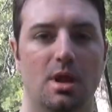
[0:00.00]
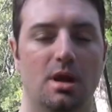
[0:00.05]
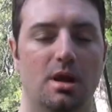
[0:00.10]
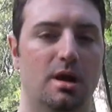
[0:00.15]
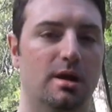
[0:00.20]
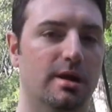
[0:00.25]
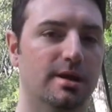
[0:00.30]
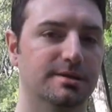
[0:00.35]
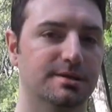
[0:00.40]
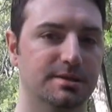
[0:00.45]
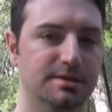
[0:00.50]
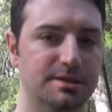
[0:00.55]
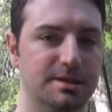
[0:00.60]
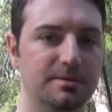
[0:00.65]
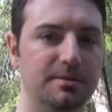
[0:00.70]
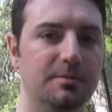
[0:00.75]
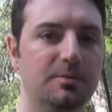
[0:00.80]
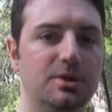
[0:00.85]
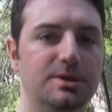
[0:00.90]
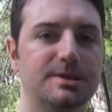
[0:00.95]
Alright guys, so tip
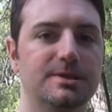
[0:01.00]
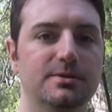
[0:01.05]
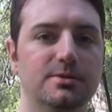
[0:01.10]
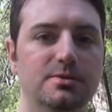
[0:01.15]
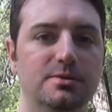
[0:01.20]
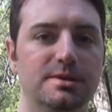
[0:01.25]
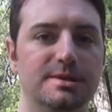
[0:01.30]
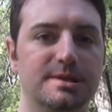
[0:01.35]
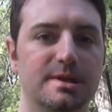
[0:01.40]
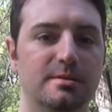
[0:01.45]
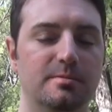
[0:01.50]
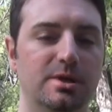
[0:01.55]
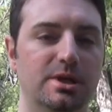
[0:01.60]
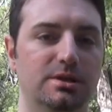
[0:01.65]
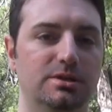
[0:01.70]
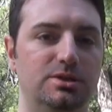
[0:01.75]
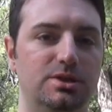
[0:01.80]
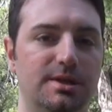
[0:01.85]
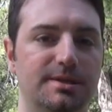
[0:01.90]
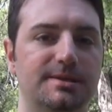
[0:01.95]
number 2 is going to be
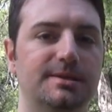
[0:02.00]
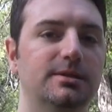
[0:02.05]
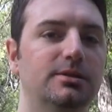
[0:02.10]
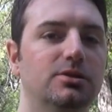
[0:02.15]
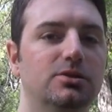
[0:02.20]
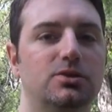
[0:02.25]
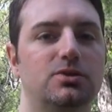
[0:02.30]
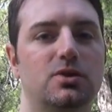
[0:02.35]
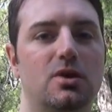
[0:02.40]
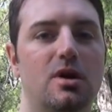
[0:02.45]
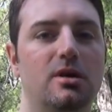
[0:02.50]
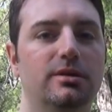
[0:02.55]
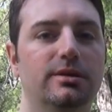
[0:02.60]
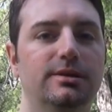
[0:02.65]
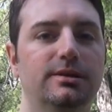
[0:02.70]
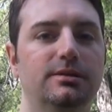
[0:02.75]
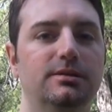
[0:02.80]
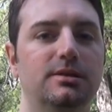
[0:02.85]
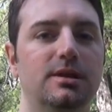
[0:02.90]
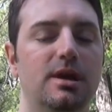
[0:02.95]
adjusting your draw
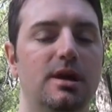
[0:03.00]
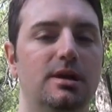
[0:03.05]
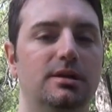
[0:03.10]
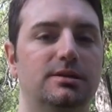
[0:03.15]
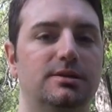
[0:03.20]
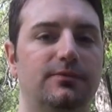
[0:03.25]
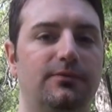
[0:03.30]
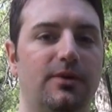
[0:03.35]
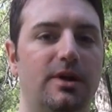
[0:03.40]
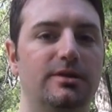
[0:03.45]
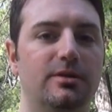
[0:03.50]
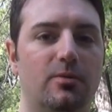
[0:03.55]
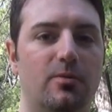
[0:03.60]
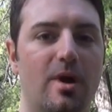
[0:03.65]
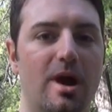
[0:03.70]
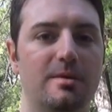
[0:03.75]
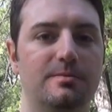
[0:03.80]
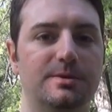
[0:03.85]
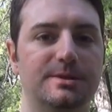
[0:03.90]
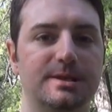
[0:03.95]
length to find the
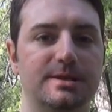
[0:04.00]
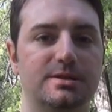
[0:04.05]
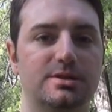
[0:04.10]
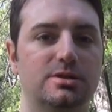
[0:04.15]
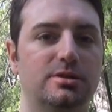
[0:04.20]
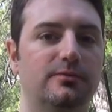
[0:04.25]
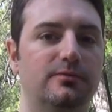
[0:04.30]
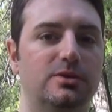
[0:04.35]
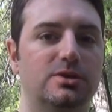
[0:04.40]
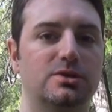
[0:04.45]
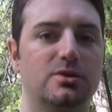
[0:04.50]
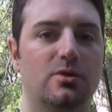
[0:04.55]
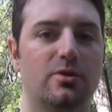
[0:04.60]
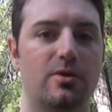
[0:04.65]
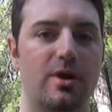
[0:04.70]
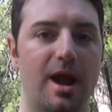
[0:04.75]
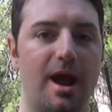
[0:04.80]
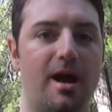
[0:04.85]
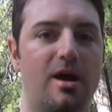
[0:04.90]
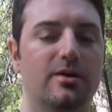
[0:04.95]
right position of your shoulder
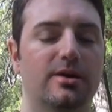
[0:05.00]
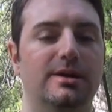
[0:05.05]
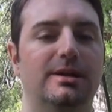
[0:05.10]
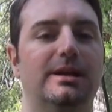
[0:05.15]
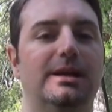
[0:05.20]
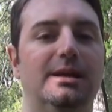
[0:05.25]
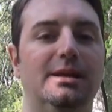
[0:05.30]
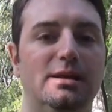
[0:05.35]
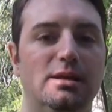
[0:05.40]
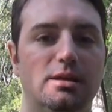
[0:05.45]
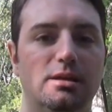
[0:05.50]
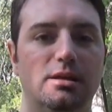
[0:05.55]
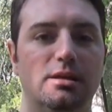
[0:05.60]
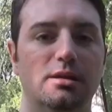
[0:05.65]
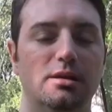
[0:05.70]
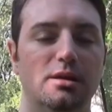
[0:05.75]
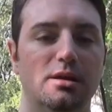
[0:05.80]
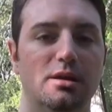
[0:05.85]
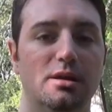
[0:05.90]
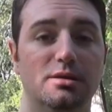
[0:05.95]
out and in.
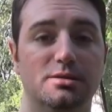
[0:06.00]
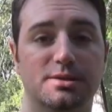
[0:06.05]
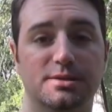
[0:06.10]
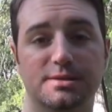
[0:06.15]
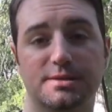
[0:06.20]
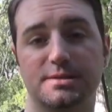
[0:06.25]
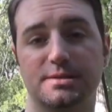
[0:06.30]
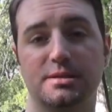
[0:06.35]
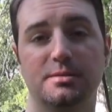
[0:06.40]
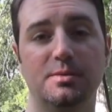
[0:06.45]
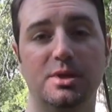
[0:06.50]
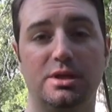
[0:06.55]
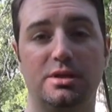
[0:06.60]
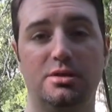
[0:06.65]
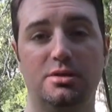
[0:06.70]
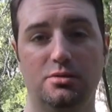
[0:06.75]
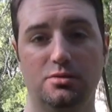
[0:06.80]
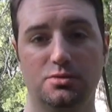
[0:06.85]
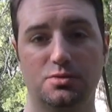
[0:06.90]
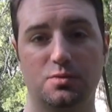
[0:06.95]
So this is going to be a
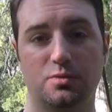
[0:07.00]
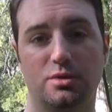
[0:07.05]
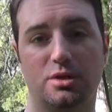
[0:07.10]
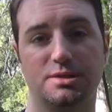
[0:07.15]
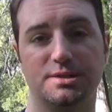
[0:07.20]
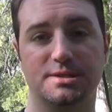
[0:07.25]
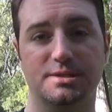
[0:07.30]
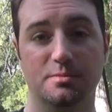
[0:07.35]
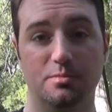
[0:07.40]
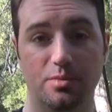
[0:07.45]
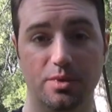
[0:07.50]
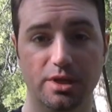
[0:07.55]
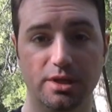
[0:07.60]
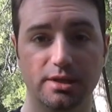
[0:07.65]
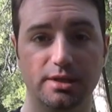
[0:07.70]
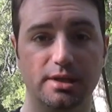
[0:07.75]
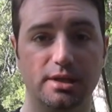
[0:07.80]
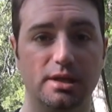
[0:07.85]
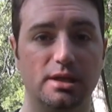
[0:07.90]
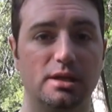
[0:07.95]
huge one on
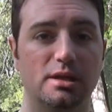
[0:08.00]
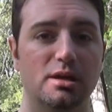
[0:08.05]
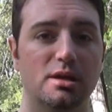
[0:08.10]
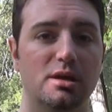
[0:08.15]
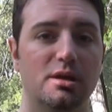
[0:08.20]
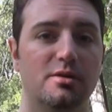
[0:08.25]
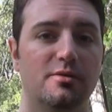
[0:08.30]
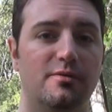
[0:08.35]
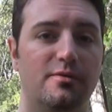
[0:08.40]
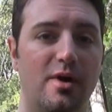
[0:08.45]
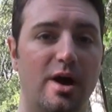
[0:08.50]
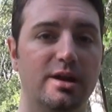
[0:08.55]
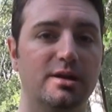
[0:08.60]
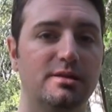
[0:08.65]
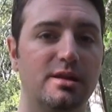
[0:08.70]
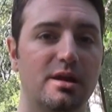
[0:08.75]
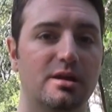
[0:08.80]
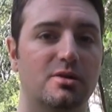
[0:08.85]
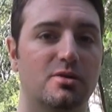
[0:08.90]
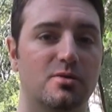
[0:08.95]
stability. Finding
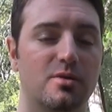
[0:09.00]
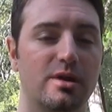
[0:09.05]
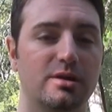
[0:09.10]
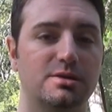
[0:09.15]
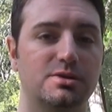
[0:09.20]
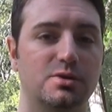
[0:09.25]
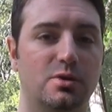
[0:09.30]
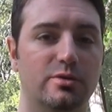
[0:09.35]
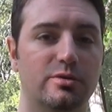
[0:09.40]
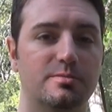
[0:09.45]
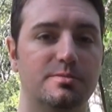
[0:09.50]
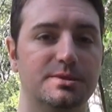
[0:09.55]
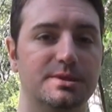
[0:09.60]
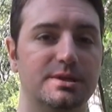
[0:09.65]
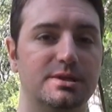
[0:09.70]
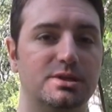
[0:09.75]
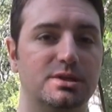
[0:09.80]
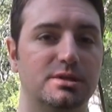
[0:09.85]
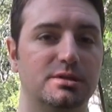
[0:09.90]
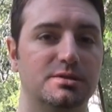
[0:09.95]
that correct shoulder
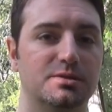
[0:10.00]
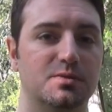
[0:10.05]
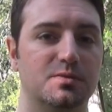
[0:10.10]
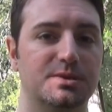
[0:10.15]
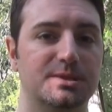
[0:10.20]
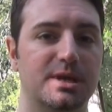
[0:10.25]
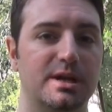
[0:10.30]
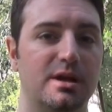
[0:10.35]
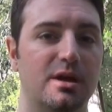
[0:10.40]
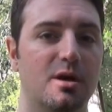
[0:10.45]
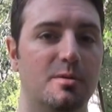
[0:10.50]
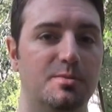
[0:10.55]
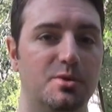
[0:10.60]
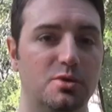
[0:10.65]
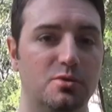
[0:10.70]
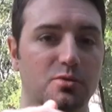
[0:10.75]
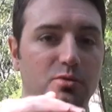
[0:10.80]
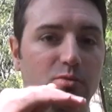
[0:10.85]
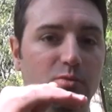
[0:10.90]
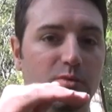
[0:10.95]
positioning is what's going to help
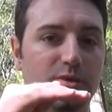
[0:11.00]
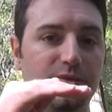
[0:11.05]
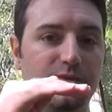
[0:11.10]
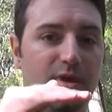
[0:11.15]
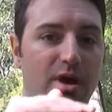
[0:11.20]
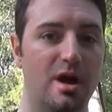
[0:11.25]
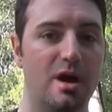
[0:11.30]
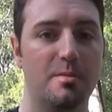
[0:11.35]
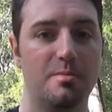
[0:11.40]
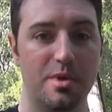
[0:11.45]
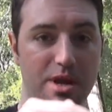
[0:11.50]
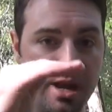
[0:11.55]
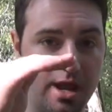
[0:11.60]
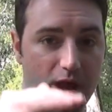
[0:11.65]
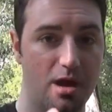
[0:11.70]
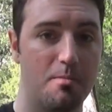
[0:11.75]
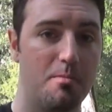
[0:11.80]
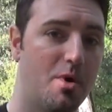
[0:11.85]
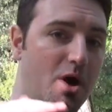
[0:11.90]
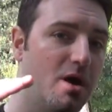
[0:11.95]
you with the up and
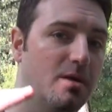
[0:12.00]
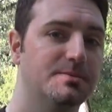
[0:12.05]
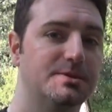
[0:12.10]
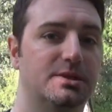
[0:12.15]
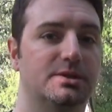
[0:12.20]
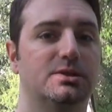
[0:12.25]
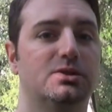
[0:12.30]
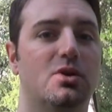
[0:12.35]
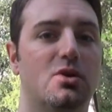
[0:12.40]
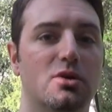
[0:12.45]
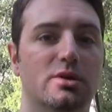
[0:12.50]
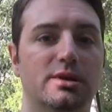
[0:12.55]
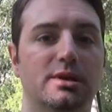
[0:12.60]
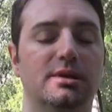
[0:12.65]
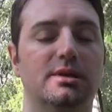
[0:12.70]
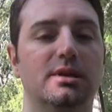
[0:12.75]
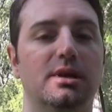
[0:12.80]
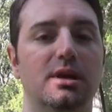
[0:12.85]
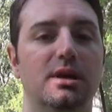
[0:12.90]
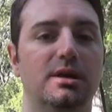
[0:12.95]
down bobs on target.
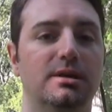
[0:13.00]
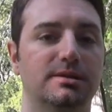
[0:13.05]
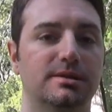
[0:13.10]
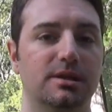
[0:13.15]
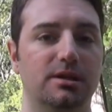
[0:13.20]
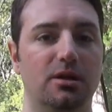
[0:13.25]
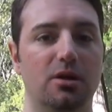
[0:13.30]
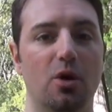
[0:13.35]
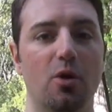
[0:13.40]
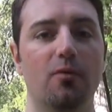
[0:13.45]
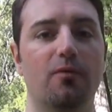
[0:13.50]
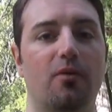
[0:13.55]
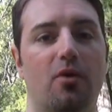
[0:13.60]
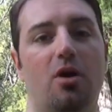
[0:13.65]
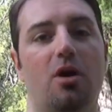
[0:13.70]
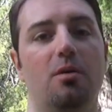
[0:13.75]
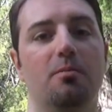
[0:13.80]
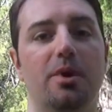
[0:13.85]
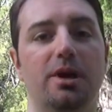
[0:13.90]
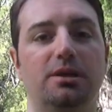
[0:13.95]
It's going to
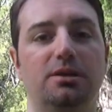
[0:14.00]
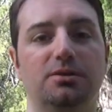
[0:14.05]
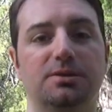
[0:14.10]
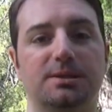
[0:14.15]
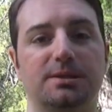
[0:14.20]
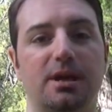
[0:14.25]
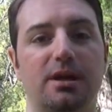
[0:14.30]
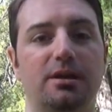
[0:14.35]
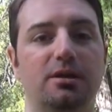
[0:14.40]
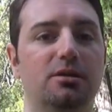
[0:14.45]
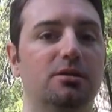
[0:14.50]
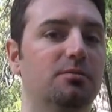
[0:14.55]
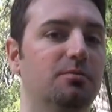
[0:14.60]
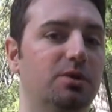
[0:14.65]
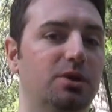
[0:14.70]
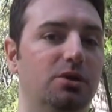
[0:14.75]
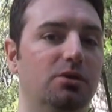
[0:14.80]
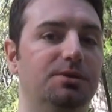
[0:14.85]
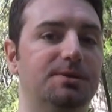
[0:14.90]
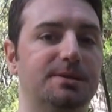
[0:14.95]
overall make you steadier,
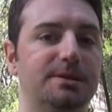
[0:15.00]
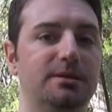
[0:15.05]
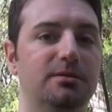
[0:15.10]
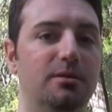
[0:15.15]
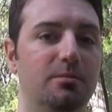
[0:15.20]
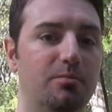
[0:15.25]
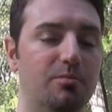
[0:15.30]
but you'll see the